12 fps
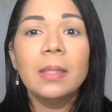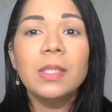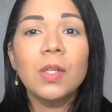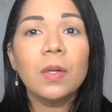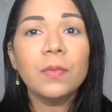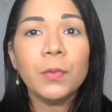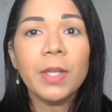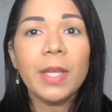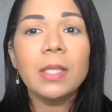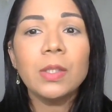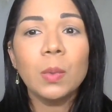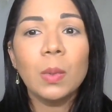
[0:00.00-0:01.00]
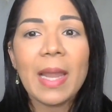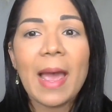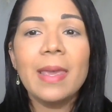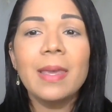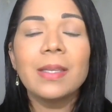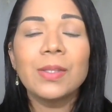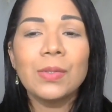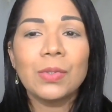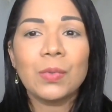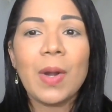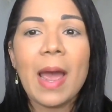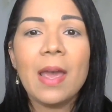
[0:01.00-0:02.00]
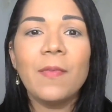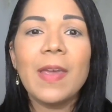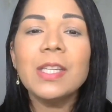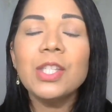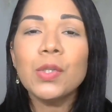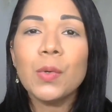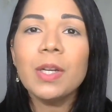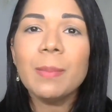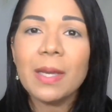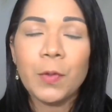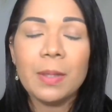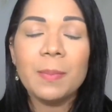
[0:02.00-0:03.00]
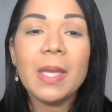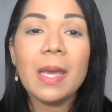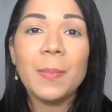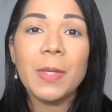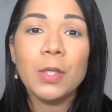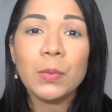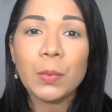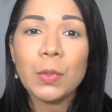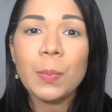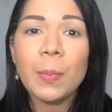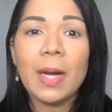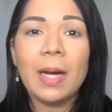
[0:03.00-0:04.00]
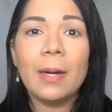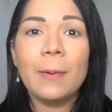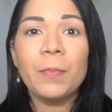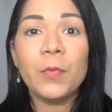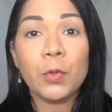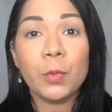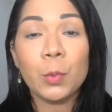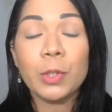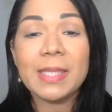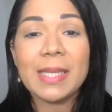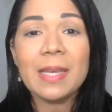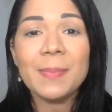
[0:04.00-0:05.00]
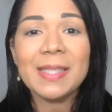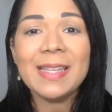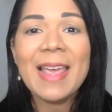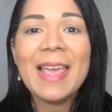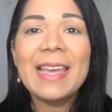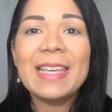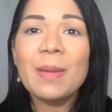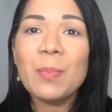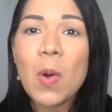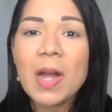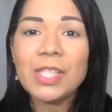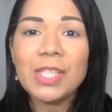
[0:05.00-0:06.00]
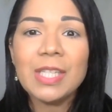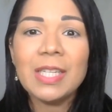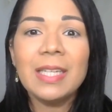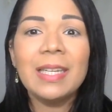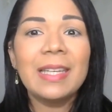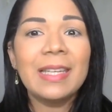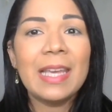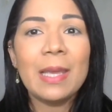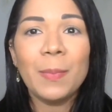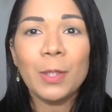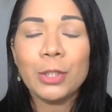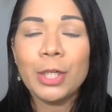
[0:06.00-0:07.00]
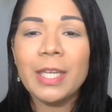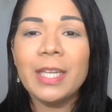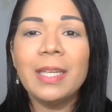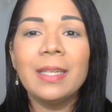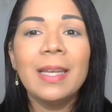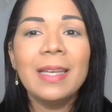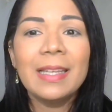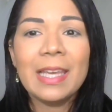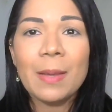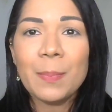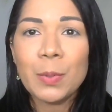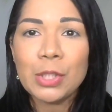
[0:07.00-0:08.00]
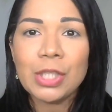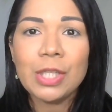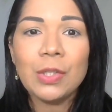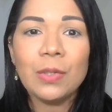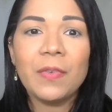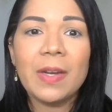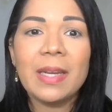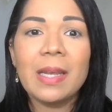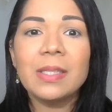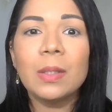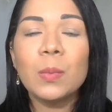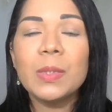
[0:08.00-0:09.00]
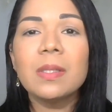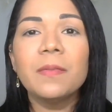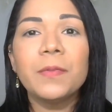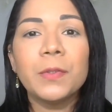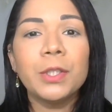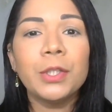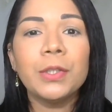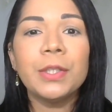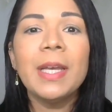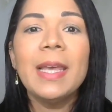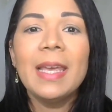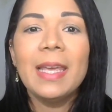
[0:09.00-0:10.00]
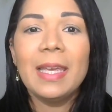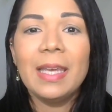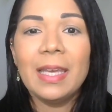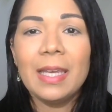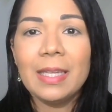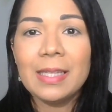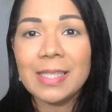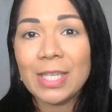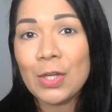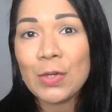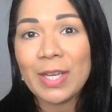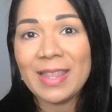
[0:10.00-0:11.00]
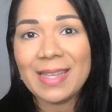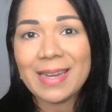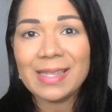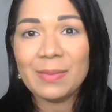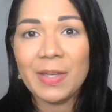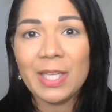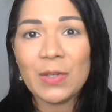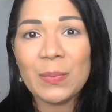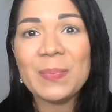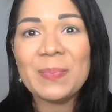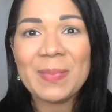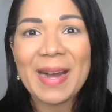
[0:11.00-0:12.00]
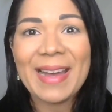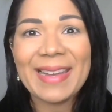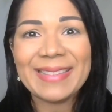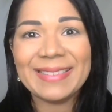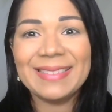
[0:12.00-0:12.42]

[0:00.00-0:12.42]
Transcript: Don't forget to like, subscribe, and join my free VIP group for more tips. Keep watching, keep learning, keep pushing your financial wisdom further, and see you in the next video. Bye.